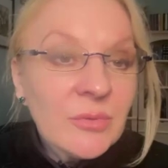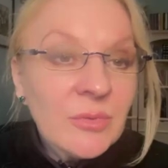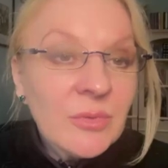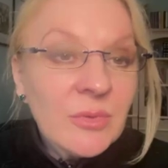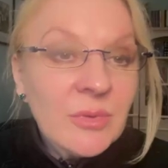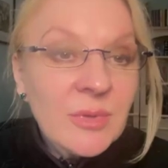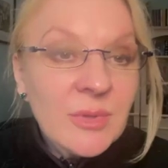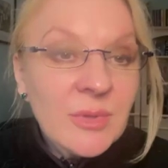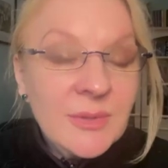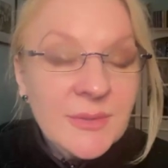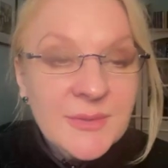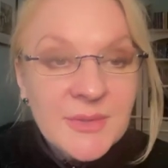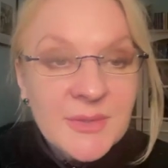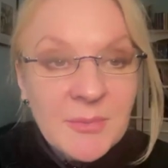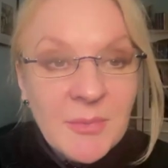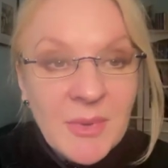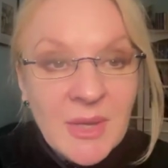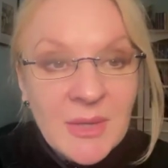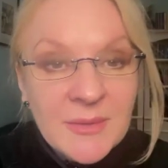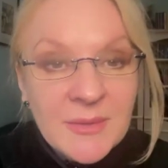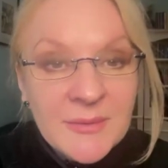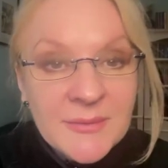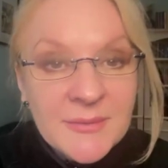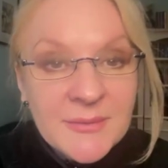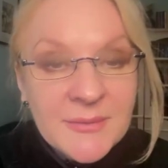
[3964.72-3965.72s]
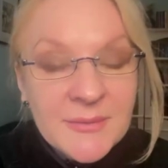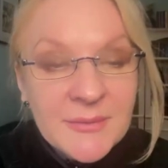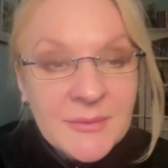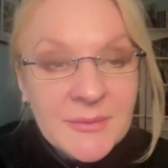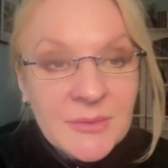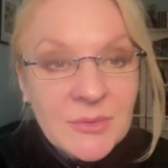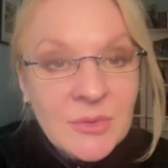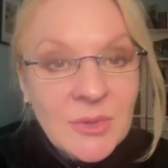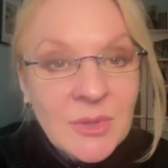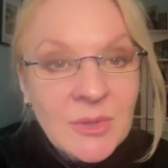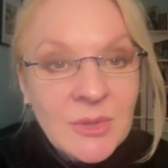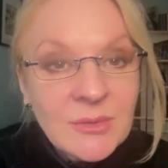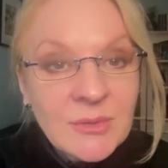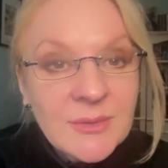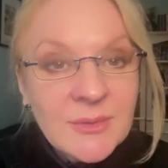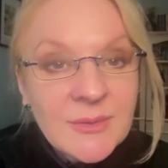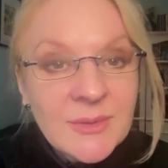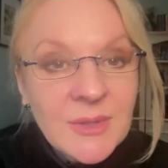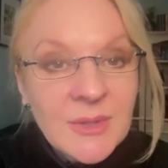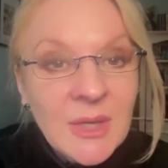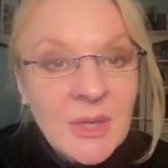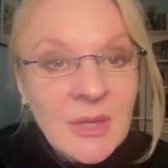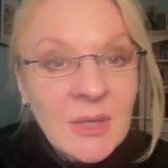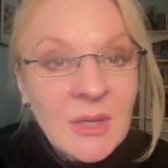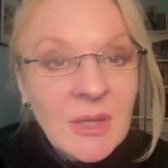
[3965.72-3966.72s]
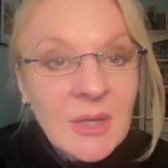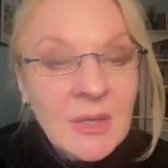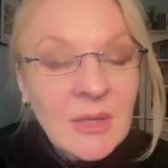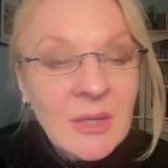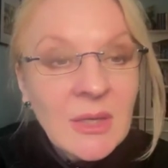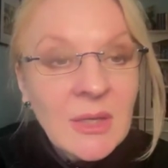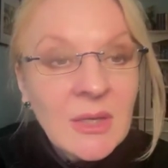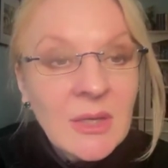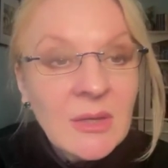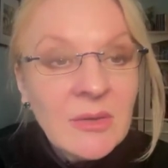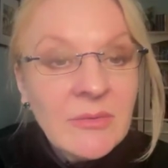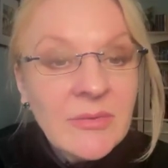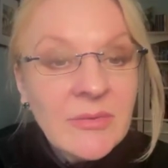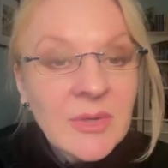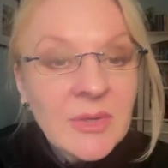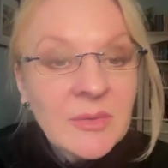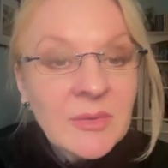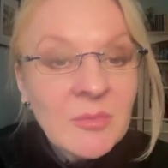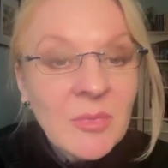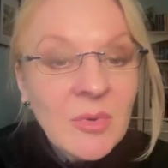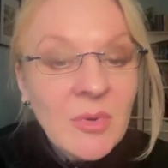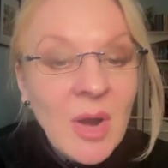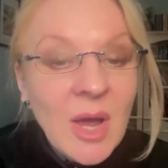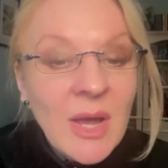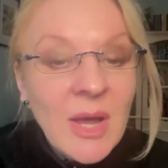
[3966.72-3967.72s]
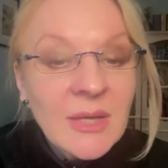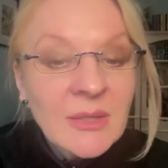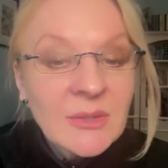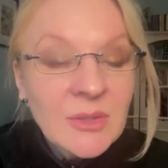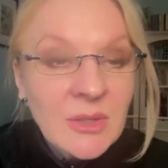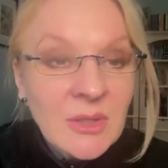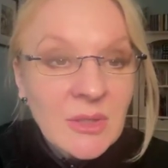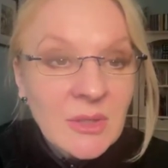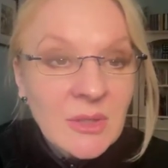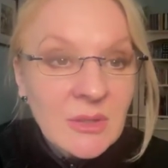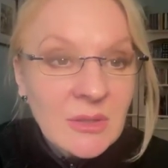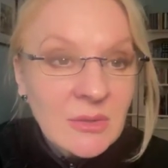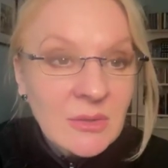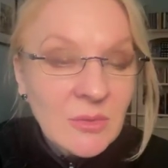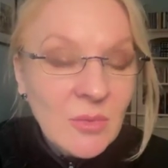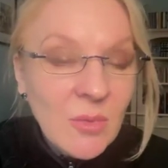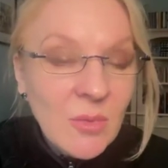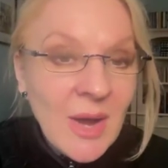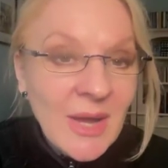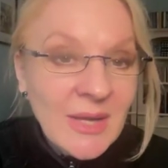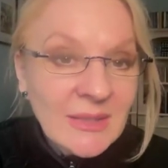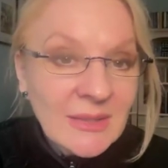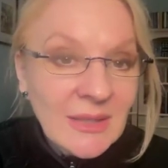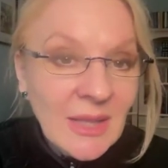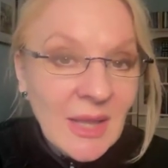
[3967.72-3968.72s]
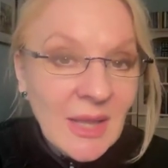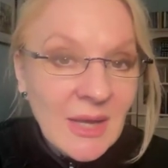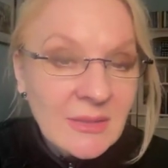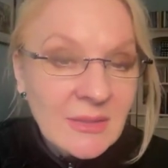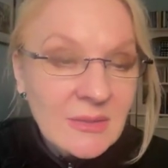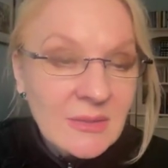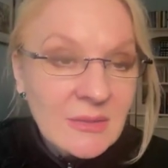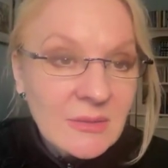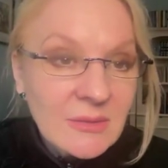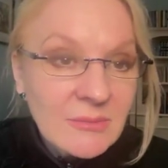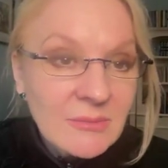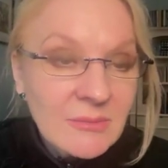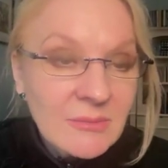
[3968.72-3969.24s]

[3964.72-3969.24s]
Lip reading: through this space, noticing an even brighter white light,